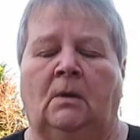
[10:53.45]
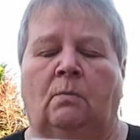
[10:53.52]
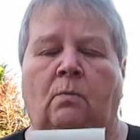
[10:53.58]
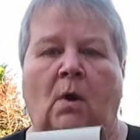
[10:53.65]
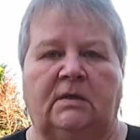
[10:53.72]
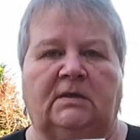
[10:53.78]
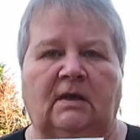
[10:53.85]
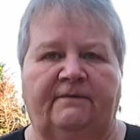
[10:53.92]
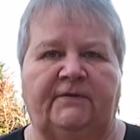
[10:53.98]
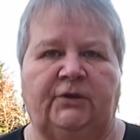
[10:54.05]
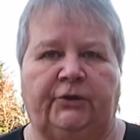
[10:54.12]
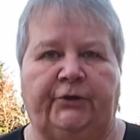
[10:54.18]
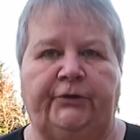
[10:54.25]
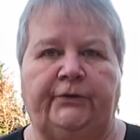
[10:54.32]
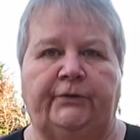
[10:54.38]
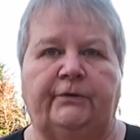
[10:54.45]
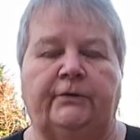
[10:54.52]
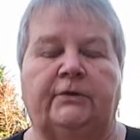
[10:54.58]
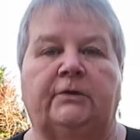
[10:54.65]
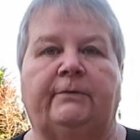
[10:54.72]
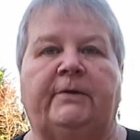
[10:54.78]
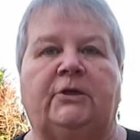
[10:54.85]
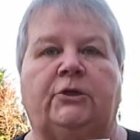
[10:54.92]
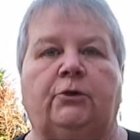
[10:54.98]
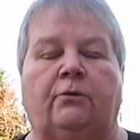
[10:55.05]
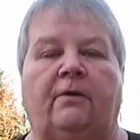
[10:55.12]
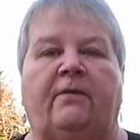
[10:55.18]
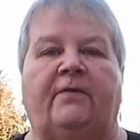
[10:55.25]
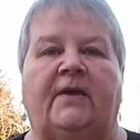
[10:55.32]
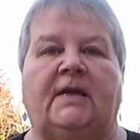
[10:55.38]
What I've done to ensure
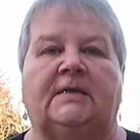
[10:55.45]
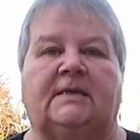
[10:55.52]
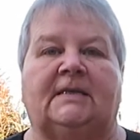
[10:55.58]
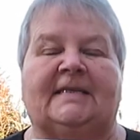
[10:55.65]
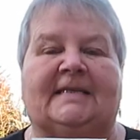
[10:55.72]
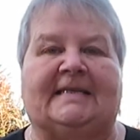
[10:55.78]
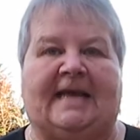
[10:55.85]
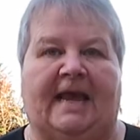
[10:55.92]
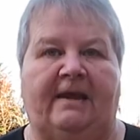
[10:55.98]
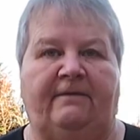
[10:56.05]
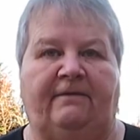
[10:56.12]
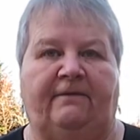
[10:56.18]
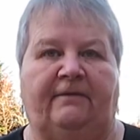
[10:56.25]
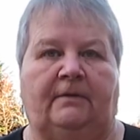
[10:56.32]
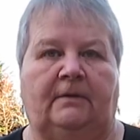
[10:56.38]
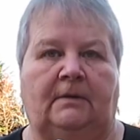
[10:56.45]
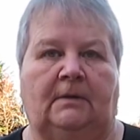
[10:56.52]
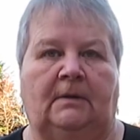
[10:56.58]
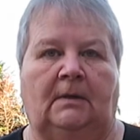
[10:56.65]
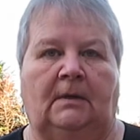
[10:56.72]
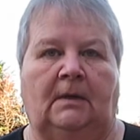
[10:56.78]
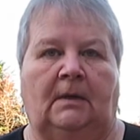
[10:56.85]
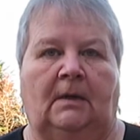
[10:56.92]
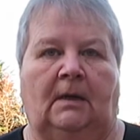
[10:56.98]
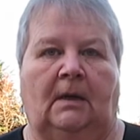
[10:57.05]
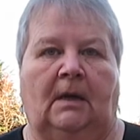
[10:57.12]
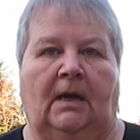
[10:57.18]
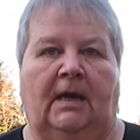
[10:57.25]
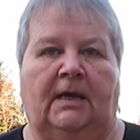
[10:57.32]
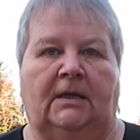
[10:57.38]
that these are safe
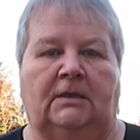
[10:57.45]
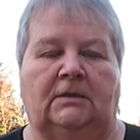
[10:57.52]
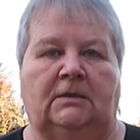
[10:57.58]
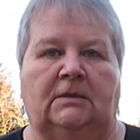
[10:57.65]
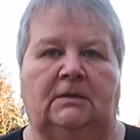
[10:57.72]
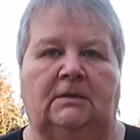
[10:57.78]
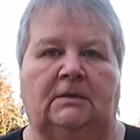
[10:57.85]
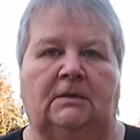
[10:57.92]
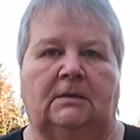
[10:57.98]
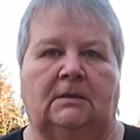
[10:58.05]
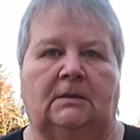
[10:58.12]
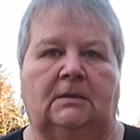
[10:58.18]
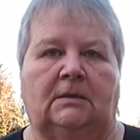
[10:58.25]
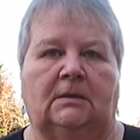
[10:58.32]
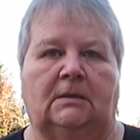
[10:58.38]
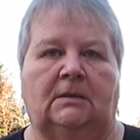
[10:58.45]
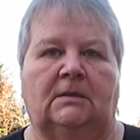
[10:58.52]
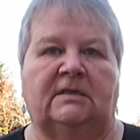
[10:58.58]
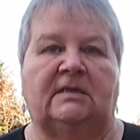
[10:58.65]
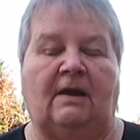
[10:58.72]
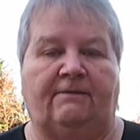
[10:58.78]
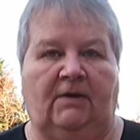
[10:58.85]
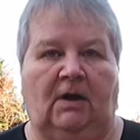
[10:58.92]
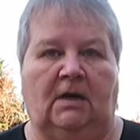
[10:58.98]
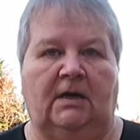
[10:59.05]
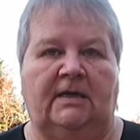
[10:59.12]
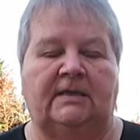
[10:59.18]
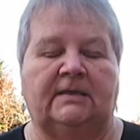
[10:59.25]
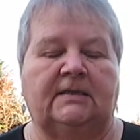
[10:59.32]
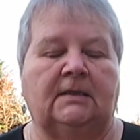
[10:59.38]
and
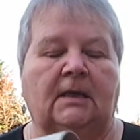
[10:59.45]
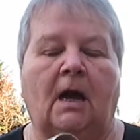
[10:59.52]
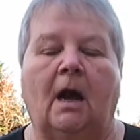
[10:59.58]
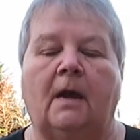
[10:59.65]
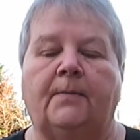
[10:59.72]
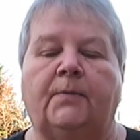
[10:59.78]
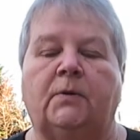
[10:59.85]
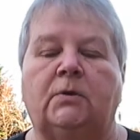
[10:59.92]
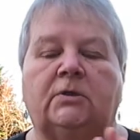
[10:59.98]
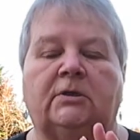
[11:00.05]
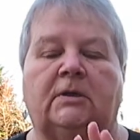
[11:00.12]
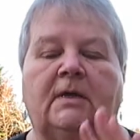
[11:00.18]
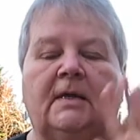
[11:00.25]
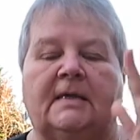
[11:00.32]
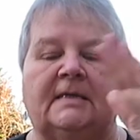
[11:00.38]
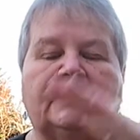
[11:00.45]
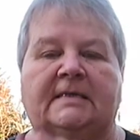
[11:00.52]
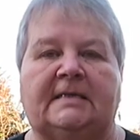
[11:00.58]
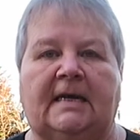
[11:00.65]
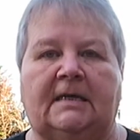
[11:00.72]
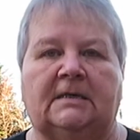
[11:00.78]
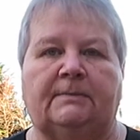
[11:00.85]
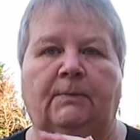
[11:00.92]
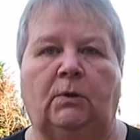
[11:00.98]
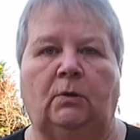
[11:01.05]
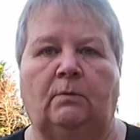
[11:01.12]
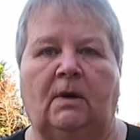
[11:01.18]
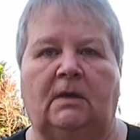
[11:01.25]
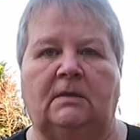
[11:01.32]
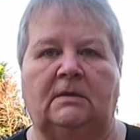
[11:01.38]
sterilised, I put 6 small
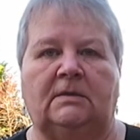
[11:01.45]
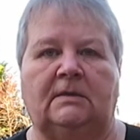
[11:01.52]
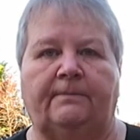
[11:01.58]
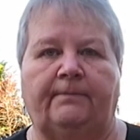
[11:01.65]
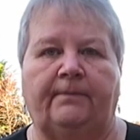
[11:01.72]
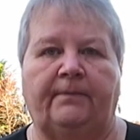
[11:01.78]
ones